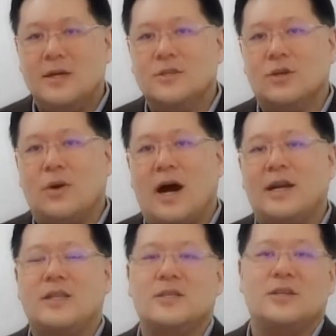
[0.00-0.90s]
So
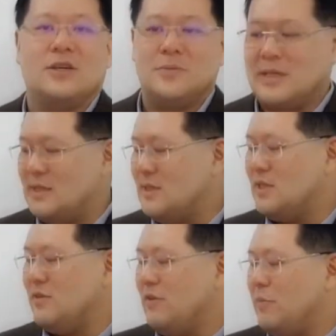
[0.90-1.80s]
under these
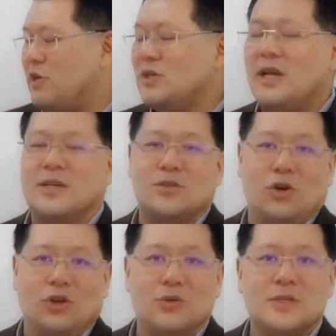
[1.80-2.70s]
circumstances, if a patient has
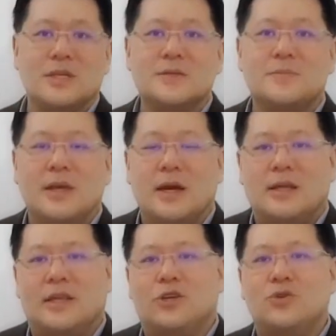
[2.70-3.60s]
scoliosis,
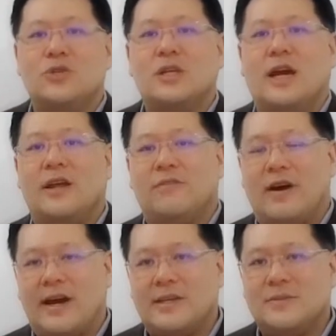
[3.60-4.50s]
they usually
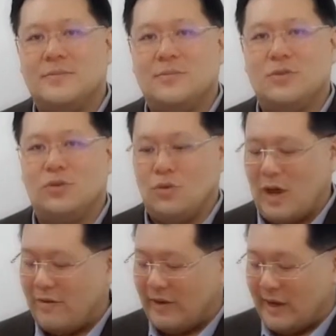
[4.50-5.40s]
advise to
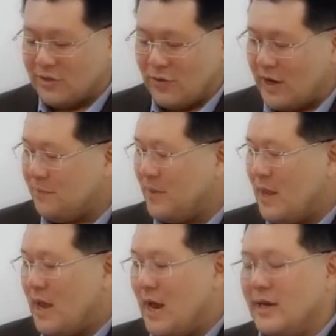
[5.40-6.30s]
have an x-ray,
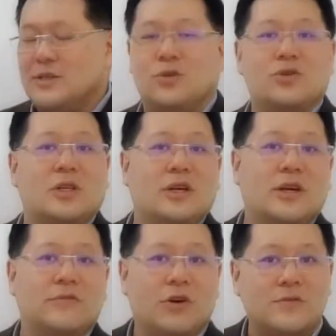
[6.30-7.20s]
and it usually
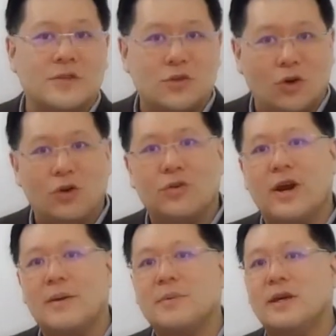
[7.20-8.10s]
involves a
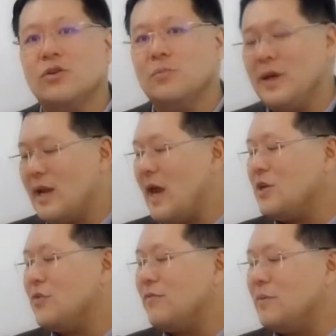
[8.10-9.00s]
scoliogram. It could be an
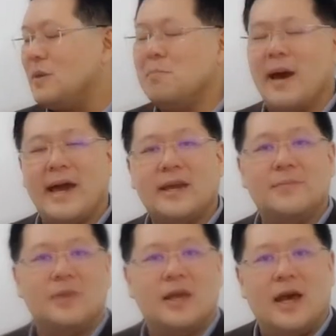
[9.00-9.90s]
x-ray from the back
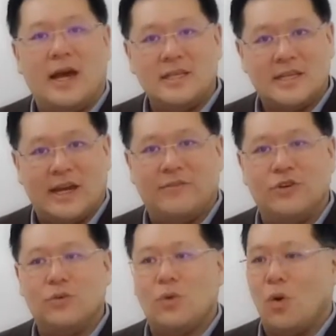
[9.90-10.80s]
and side
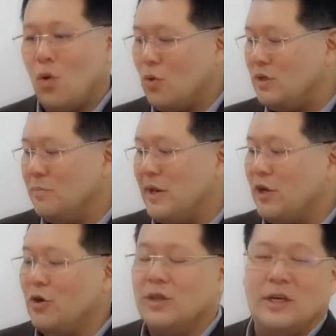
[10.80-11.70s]
view, or
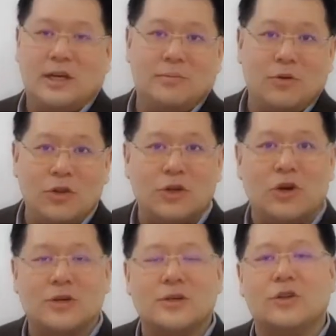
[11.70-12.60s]
depending on the
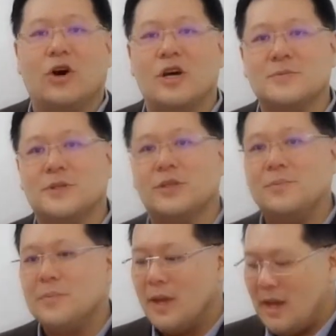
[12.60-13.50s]
doctor or the
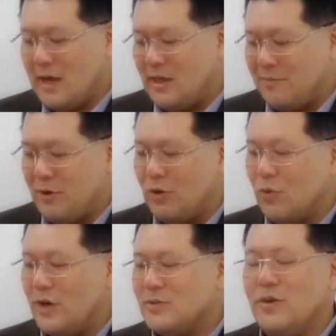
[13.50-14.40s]
hospital, they may
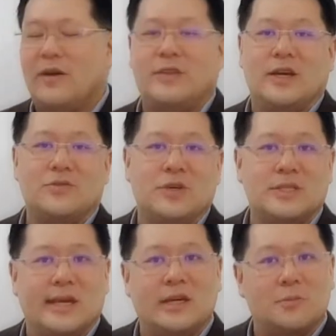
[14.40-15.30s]
request to have the x-rays
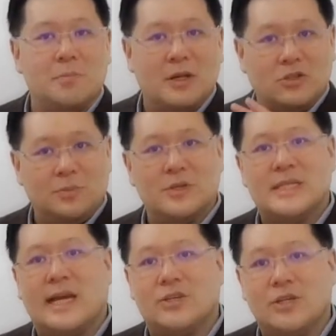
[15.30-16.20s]
taken in multiple
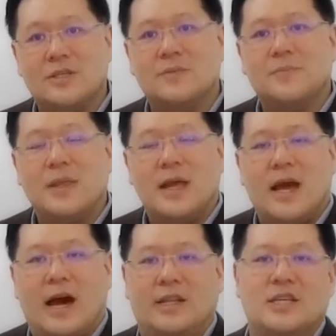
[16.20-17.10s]
sections.
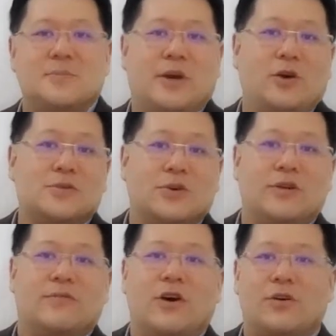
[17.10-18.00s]
And this may also
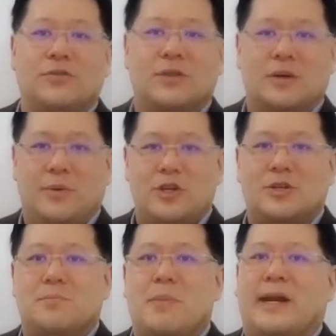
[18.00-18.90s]
involve the
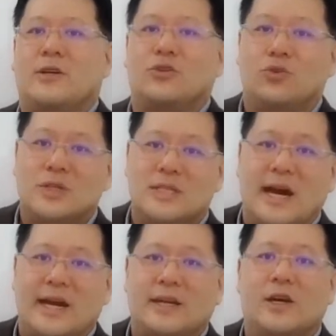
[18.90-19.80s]
patient bending to the
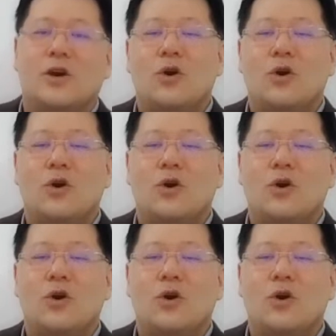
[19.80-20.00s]
side